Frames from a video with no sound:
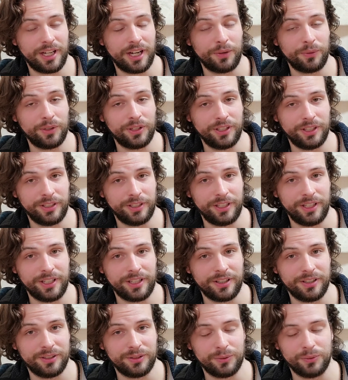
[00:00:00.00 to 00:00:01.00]
I really
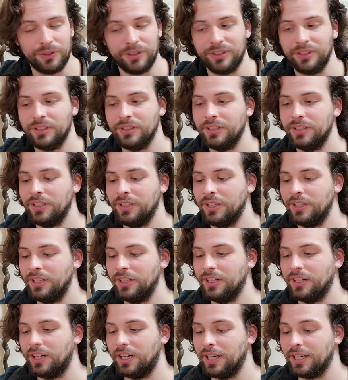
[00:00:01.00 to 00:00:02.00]
like this one.
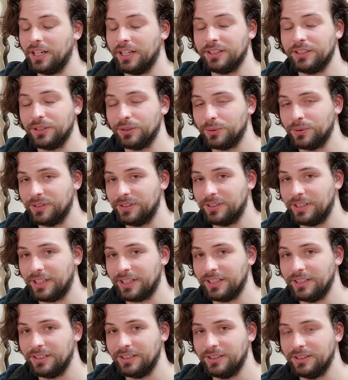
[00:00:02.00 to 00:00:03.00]
I got this one
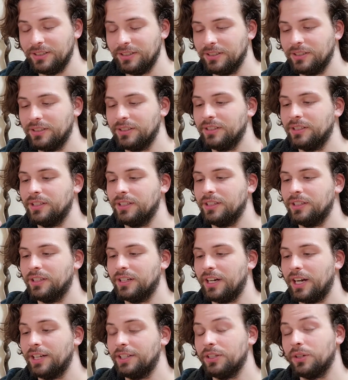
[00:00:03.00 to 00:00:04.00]
second.
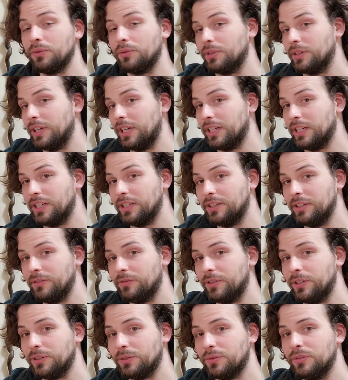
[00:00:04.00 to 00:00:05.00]
I don't regret getting the
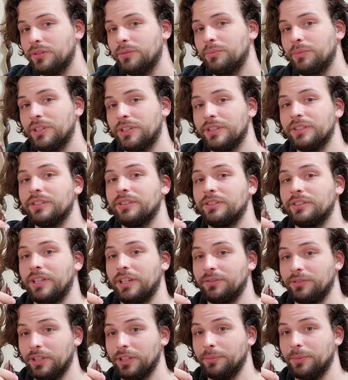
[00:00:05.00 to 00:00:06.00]
first one, but this is
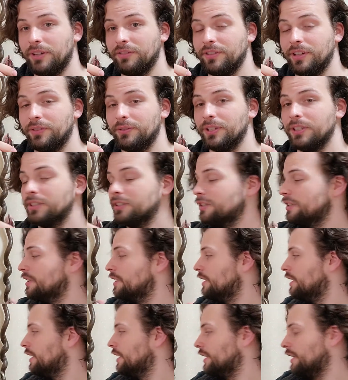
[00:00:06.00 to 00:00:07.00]
definitely my favorite.
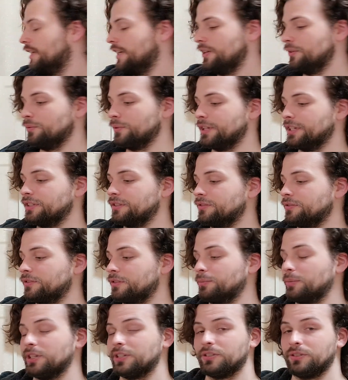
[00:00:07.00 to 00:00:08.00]
It rings for
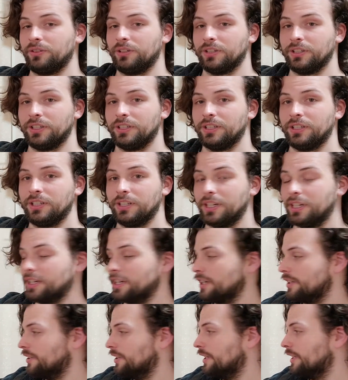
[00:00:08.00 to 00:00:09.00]
much longer, and
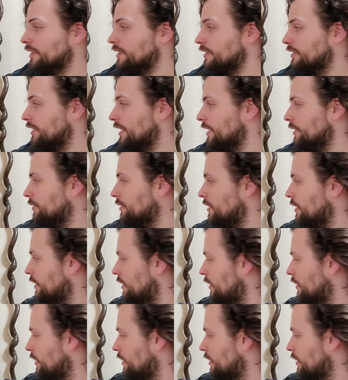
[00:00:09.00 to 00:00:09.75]
I like the sound.